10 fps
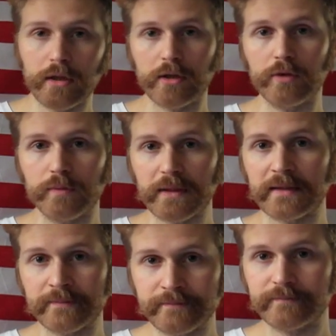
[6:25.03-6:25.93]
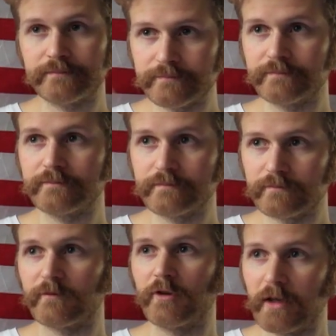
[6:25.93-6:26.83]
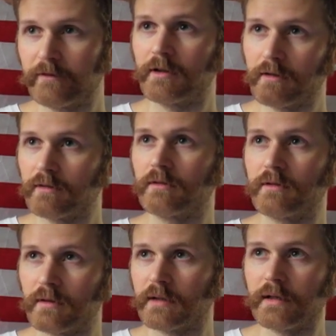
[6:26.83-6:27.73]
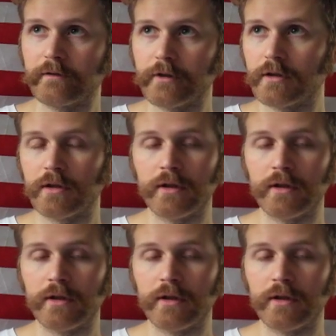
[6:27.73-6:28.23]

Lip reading: looping forever and ever.